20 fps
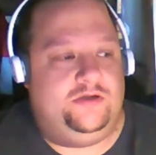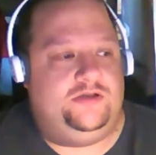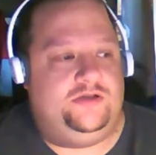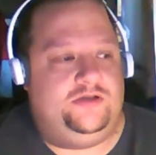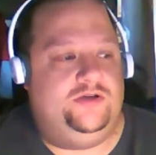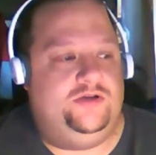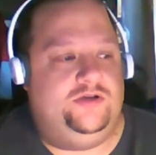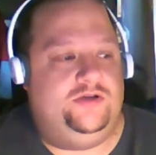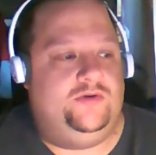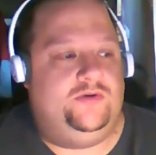
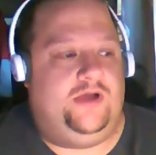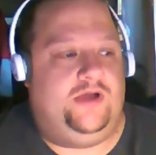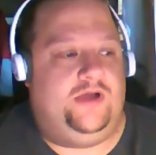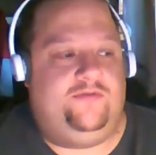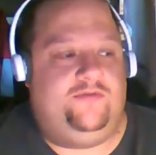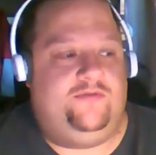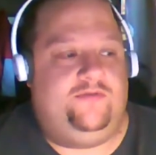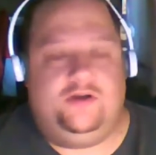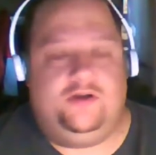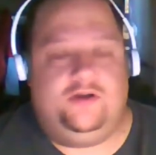to
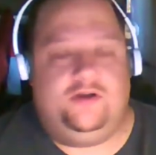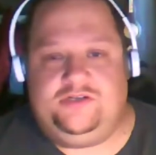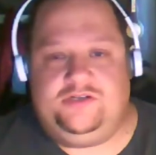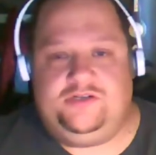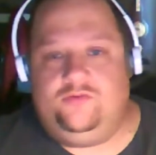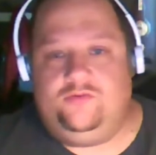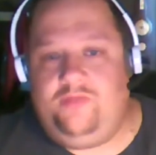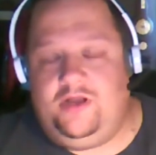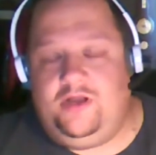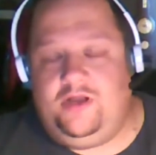have
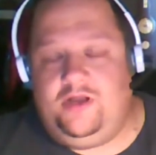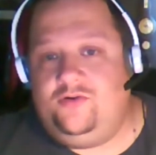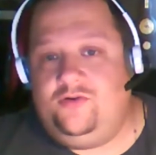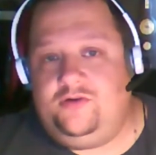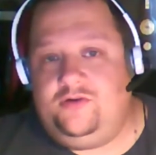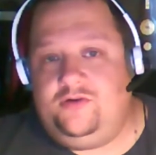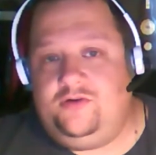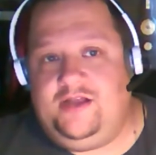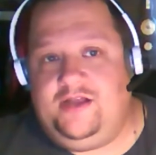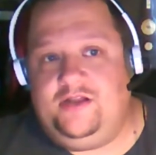Hearthstone been
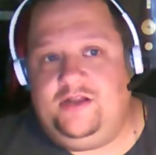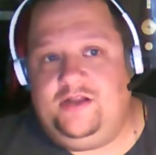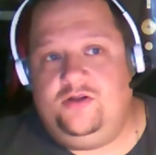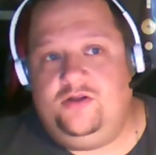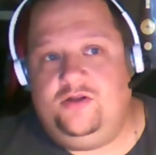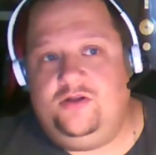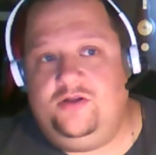created